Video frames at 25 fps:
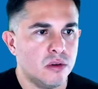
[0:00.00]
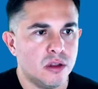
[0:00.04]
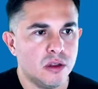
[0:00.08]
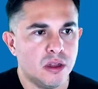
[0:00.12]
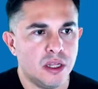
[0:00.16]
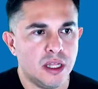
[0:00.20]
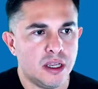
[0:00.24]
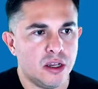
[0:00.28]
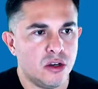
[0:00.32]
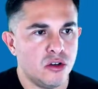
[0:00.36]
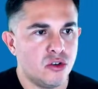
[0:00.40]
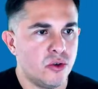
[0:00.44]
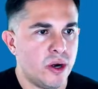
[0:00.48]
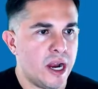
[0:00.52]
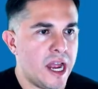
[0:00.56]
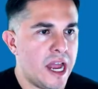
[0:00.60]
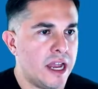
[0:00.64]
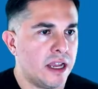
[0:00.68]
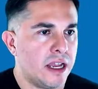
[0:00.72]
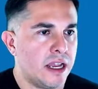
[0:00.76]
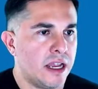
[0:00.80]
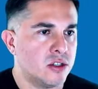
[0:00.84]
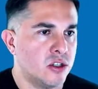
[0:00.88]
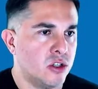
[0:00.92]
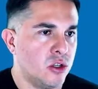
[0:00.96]
click and
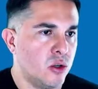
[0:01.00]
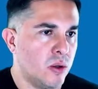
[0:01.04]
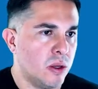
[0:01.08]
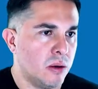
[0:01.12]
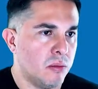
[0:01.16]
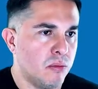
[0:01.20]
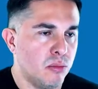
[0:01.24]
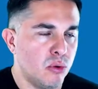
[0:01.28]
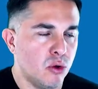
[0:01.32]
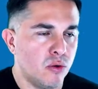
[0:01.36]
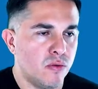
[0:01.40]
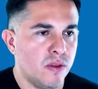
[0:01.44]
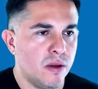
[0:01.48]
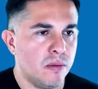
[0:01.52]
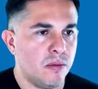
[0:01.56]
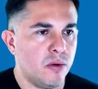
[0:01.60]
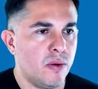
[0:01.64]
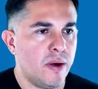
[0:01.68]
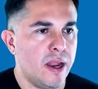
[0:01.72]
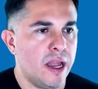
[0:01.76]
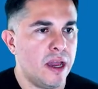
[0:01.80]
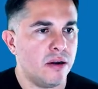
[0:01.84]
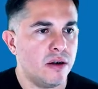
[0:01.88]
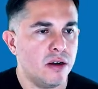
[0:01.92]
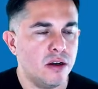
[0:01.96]
drag so you can move them
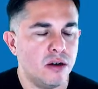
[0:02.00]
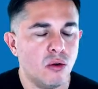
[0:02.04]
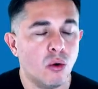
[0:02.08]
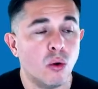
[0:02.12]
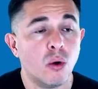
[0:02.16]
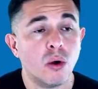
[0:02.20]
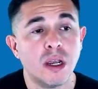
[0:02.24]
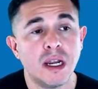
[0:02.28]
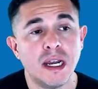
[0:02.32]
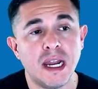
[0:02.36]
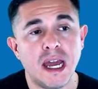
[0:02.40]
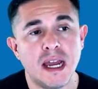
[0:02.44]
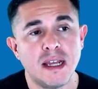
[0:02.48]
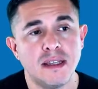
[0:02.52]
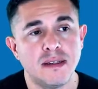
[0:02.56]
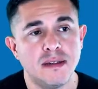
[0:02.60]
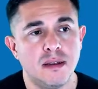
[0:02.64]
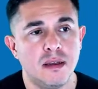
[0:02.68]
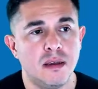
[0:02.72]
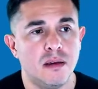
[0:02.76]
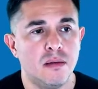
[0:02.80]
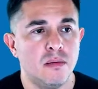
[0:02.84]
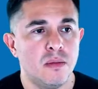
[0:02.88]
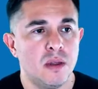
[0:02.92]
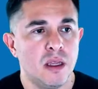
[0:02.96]
around and organize
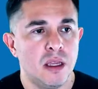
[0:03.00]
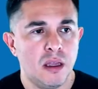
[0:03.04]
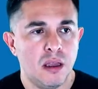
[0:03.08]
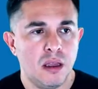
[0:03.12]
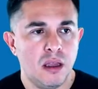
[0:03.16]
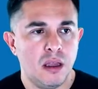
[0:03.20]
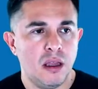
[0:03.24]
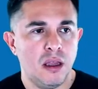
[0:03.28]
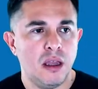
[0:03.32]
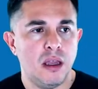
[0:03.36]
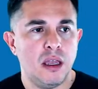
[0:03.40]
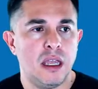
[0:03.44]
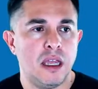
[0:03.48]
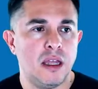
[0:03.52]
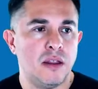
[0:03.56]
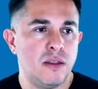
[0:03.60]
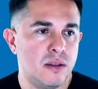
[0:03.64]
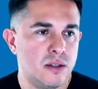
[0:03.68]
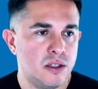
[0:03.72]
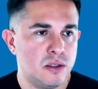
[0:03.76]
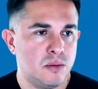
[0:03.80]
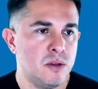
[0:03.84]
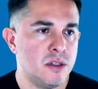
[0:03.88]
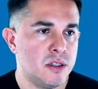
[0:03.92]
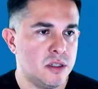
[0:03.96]
them in
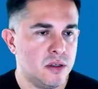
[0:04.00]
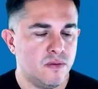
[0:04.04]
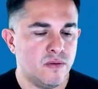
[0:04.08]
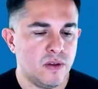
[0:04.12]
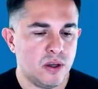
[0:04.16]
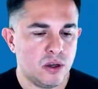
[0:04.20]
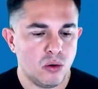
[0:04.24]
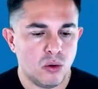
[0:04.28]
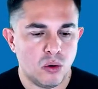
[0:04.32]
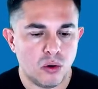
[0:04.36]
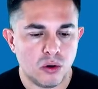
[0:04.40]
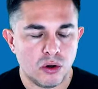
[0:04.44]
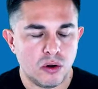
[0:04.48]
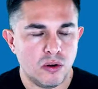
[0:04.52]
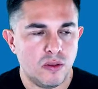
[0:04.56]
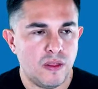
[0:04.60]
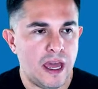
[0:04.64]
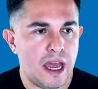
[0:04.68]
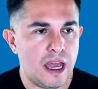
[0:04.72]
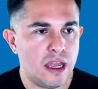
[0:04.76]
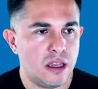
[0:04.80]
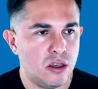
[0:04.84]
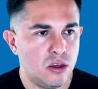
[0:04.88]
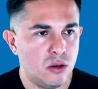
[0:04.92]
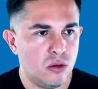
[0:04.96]
the specific order
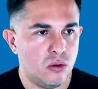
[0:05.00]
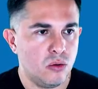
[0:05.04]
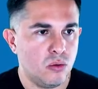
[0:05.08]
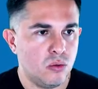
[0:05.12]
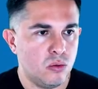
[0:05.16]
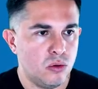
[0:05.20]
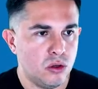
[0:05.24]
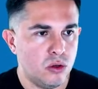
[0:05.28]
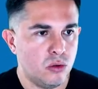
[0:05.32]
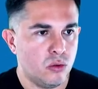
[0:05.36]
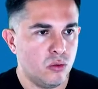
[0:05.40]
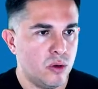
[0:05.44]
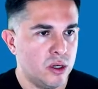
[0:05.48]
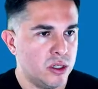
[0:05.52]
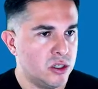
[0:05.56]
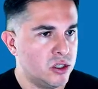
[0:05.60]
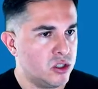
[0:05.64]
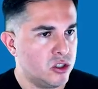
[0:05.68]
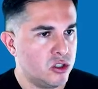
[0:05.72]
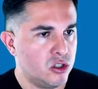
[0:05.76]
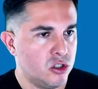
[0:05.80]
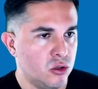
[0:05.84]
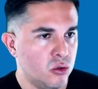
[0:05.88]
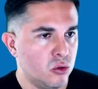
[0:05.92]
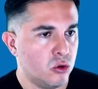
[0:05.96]
that you
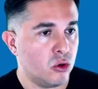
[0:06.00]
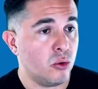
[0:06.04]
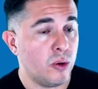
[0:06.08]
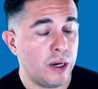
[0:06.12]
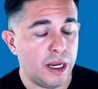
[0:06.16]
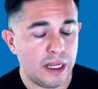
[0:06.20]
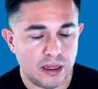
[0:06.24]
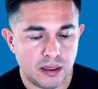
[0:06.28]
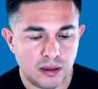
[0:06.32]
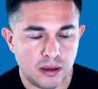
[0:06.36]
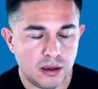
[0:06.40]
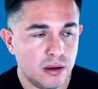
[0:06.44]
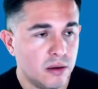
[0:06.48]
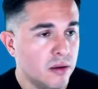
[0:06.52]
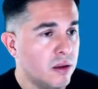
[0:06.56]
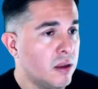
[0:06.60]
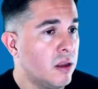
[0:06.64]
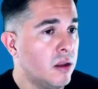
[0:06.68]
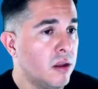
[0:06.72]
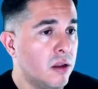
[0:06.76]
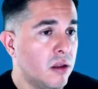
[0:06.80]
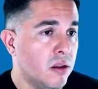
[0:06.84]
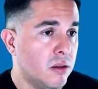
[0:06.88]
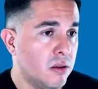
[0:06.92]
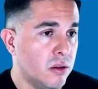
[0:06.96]
wish to create the
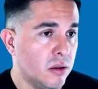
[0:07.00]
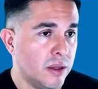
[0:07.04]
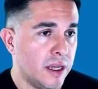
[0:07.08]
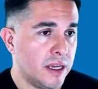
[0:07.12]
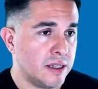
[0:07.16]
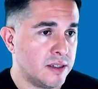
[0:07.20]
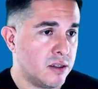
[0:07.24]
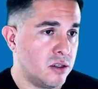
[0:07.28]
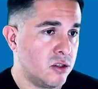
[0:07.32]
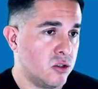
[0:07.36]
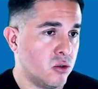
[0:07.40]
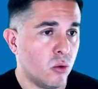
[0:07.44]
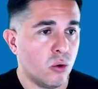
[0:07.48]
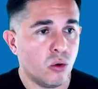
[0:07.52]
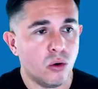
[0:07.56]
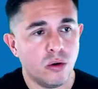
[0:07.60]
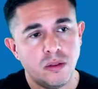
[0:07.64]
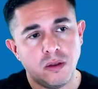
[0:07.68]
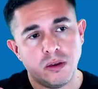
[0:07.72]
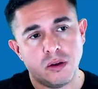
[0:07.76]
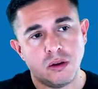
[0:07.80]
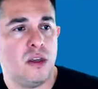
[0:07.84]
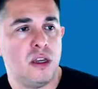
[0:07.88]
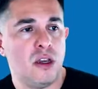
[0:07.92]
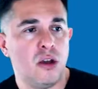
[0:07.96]
lessons, or
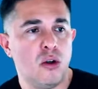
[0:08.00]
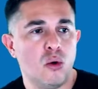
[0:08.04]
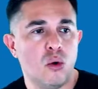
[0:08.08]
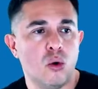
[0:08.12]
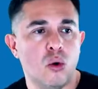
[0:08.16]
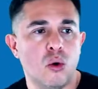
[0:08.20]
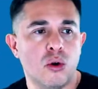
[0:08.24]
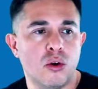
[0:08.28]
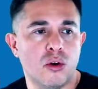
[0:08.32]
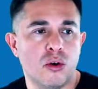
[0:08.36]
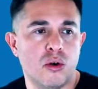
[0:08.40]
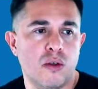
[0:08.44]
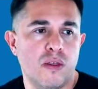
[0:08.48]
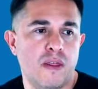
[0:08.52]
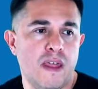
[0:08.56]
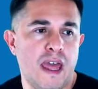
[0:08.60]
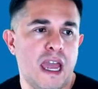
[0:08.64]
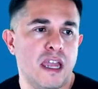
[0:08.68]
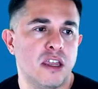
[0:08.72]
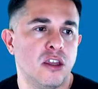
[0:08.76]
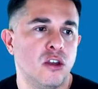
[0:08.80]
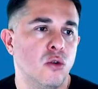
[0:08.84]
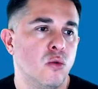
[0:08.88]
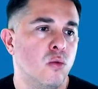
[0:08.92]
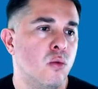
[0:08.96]
the order
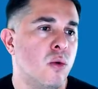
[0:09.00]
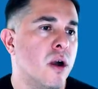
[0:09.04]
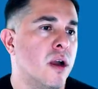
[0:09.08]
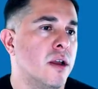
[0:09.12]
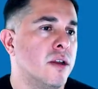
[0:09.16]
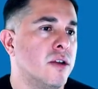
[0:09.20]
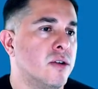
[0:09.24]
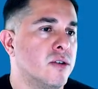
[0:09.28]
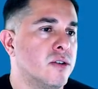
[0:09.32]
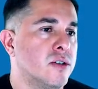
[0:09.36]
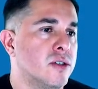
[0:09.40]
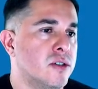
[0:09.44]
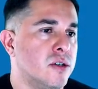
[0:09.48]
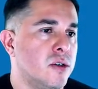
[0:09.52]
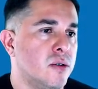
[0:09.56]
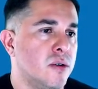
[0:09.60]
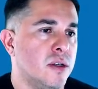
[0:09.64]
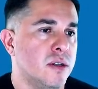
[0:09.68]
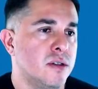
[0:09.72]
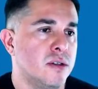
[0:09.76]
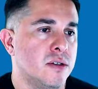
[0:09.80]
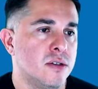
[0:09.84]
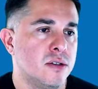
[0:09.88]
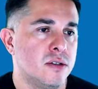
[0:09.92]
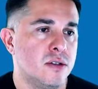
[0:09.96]
that you want your
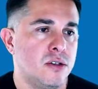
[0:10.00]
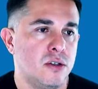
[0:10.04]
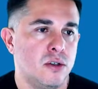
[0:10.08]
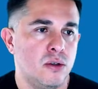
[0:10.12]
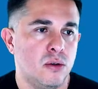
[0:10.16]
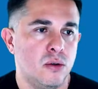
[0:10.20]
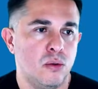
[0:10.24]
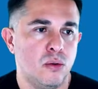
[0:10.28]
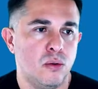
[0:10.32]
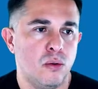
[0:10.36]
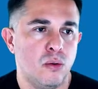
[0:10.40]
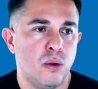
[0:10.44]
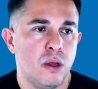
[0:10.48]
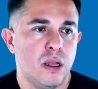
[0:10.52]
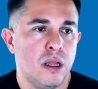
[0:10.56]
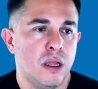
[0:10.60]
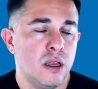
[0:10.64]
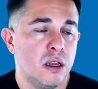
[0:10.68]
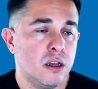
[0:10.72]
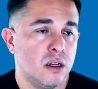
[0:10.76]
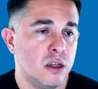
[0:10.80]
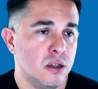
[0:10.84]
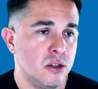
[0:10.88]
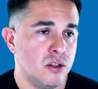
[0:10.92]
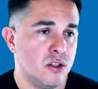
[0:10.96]
students to
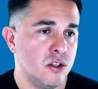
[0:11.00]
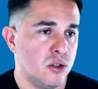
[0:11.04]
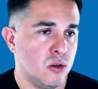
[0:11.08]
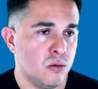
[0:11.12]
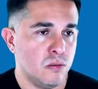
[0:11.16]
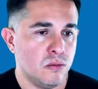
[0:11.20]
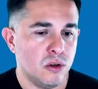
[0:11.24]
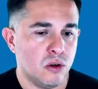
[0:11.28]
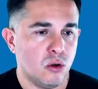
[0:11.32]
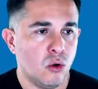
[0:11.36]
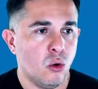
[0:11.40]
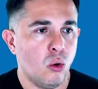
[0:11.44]
consume the